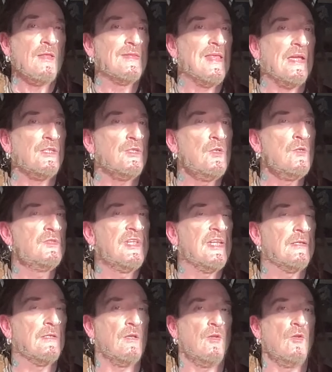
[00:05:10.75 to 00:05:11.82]
that you
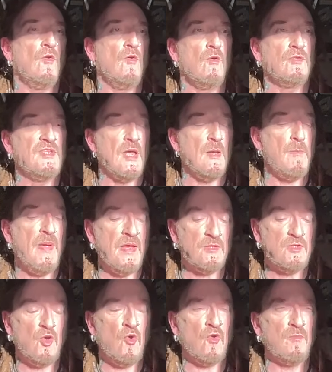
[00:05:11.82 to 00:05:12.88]
didn't know. Dan
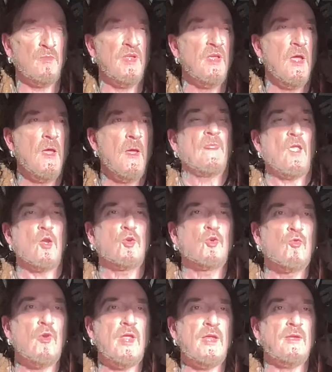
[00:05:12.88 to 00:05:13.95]
Baird taught me a
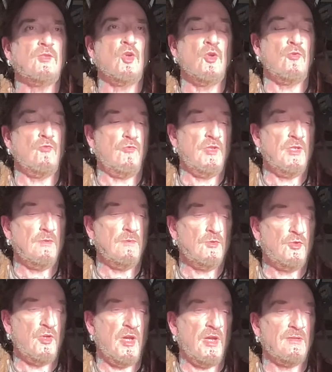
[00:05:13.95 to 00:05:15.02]
great country
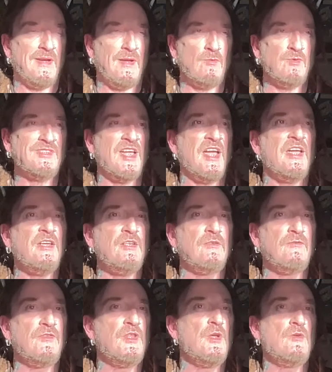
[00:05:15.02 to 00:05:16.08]
trick that I was kind
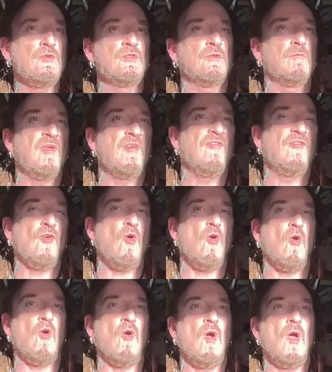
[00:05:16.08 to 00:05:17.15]
of using
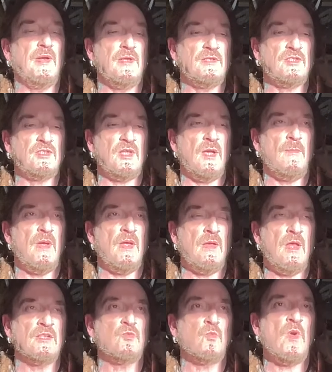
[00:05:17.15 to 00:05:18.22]
before, but it's
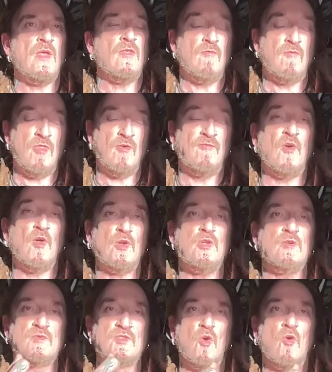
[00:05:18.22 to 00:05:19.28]
where the
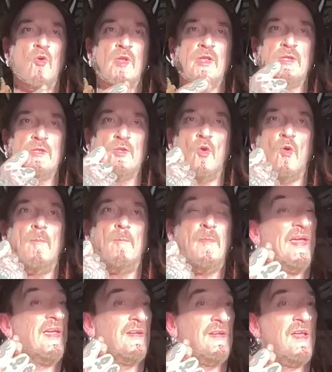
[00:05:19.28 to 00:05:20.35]
volume's all in your
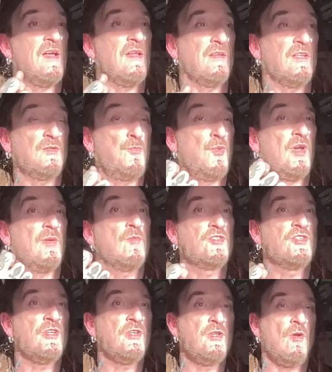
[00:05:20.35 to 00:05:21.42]
picking hand. It's pretty
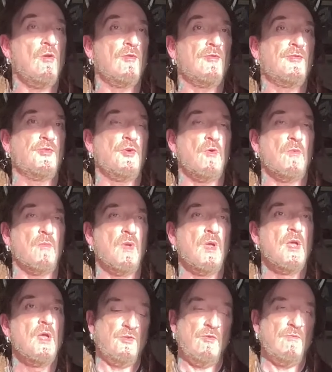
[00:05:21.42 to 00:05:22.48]
much in your thumb.
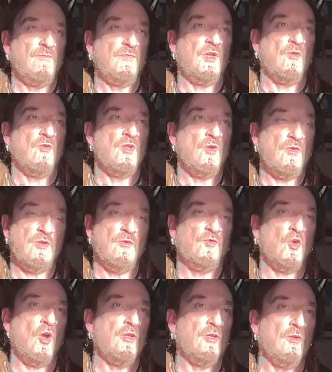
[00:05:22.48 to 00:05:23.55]
So, you've
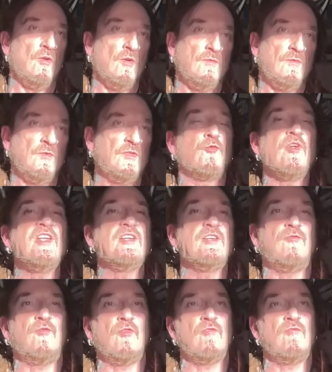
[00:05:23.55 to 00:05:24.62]
got your 3
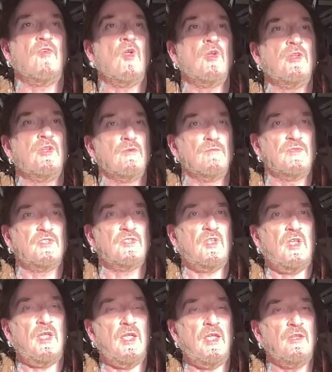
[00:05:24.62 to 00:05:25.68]
different volumes
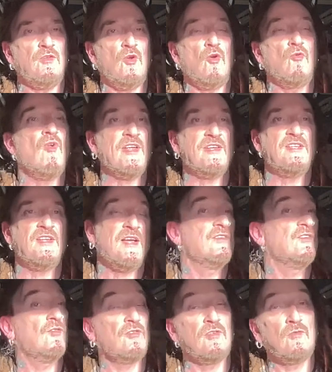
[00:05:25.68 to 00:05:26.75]
in your right
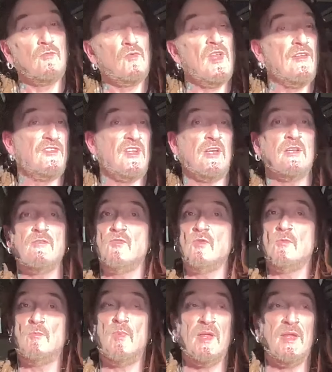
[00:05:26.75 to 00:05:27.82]
hand, or your left hand if
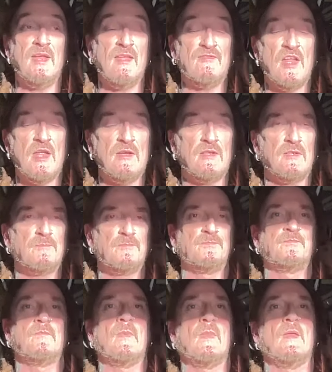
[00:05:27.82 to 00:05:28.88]
you play left-handed.
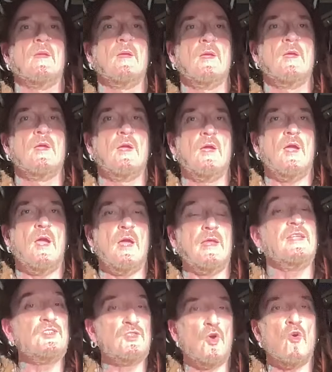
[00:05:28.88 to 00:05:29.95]

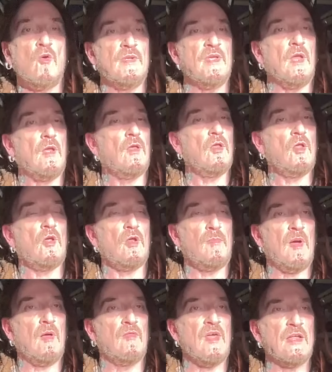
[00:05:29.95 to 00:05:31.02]
And he taught me a lot
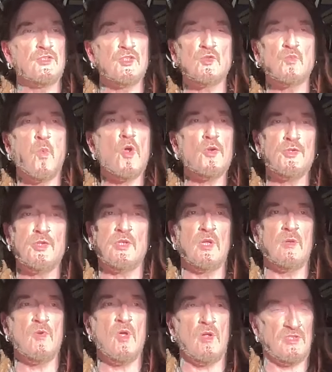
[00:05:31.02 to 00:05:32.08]
about that, just watching
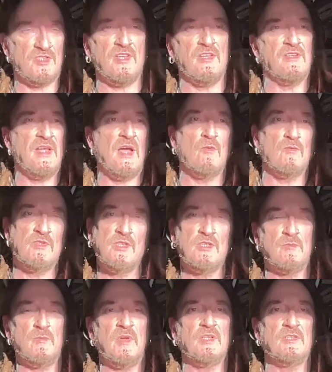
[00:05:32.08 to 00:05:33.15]
him, not sitting down
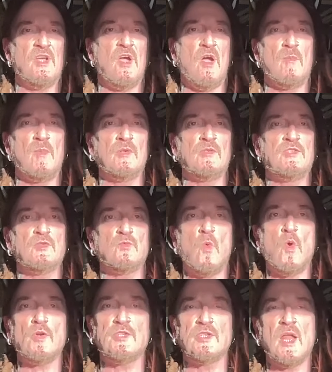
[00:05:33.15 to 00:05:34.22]
teaching me guitar, but just
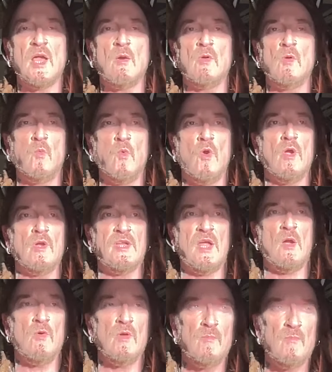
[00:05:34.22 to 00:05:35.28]
watching how he worked,
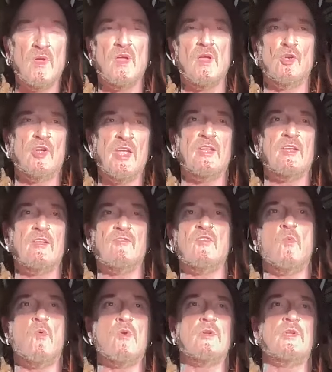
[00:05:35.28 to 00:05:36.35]
how he dug in
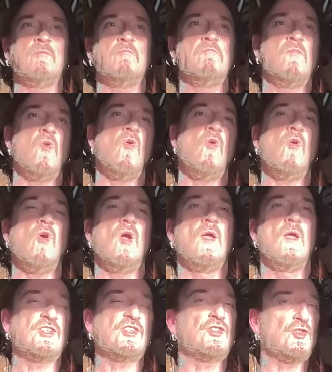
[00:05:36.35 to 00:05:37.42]
if you wanted more
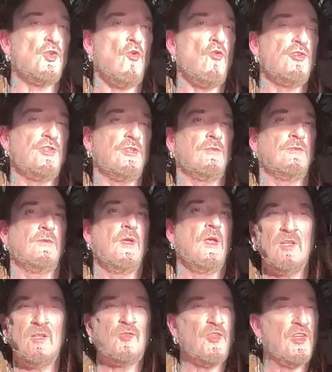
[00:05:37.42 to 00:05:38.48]
distortion.
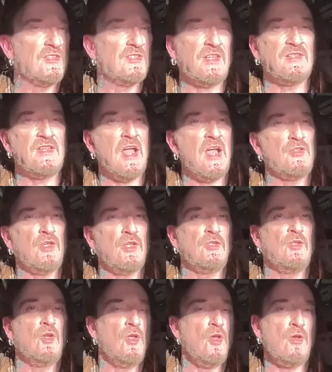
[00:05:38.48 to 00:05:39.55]
Little things like that
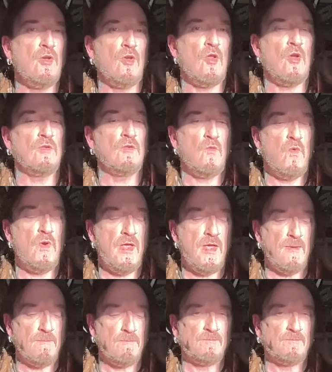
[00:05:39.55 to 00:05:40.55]
you learn along the way.